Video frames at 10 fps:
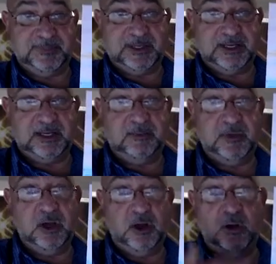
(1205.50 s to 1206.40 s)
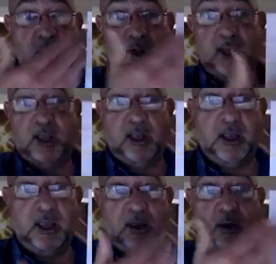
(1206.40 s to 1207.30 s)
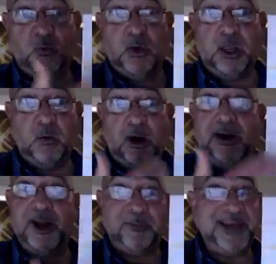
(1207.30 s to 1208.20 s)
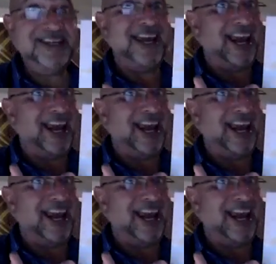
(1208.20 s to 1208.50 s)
Let me know where you are in our painting.